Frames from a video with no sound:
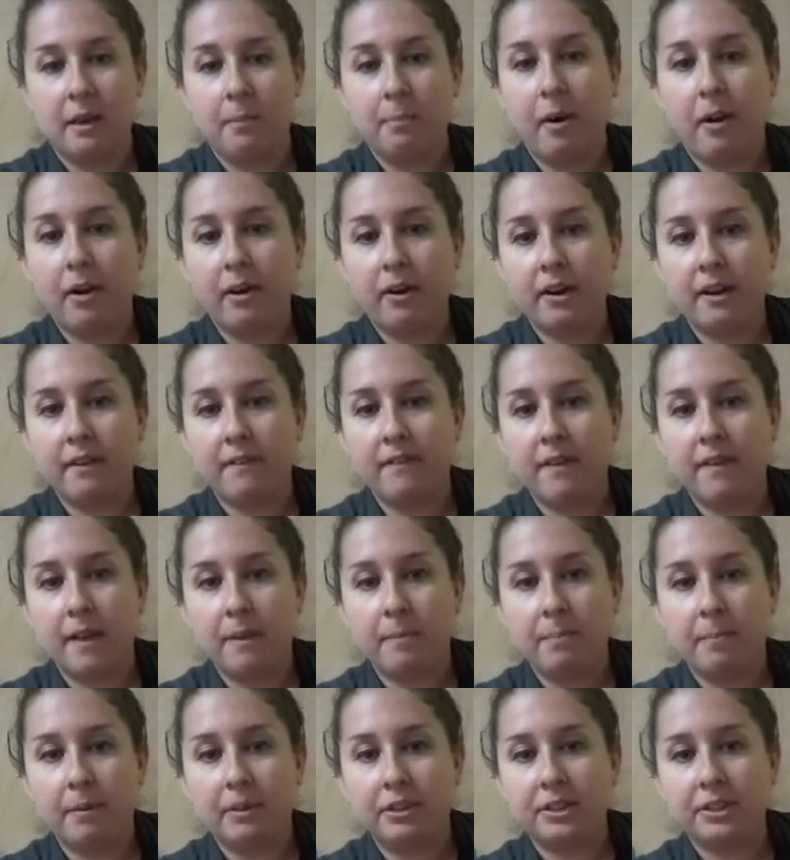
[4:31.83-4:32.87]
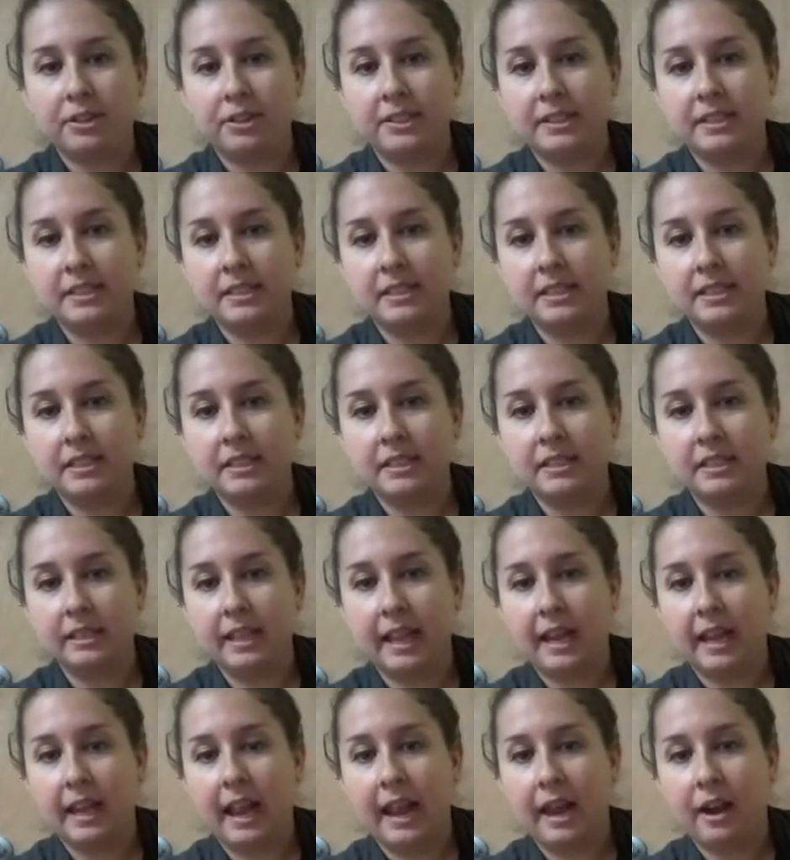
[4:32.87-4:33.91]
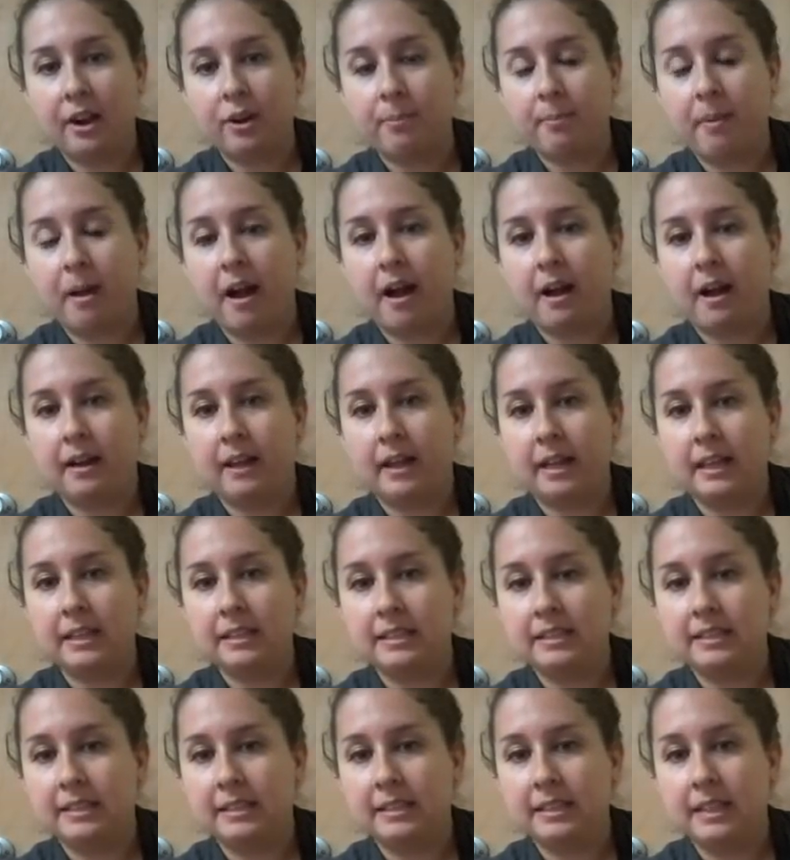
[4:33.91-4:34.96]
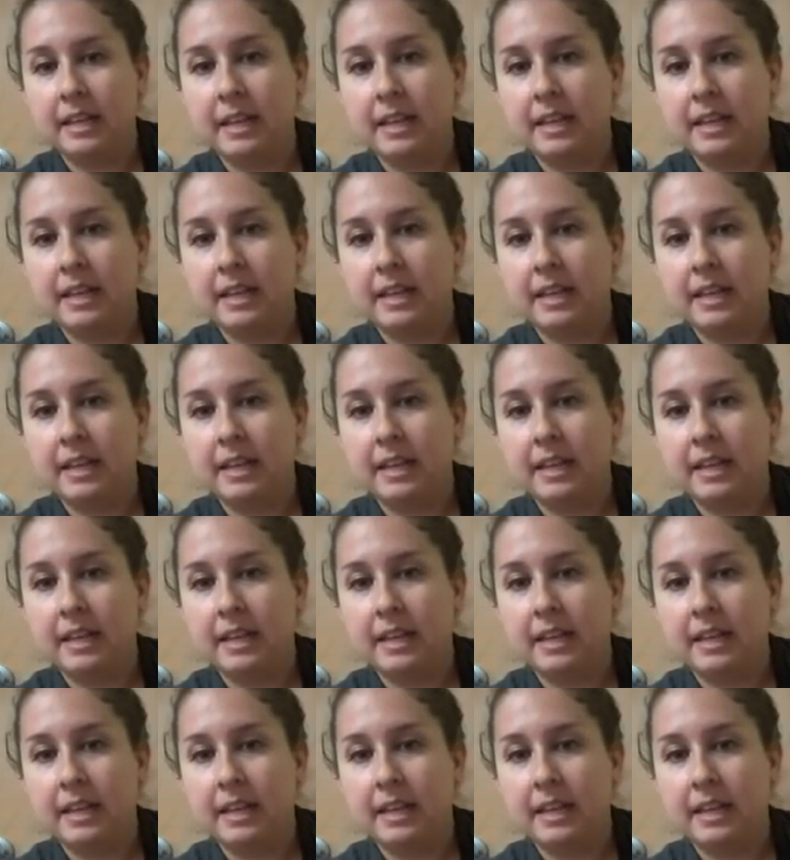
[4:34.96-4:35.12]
part of it, but there's still like air pockets.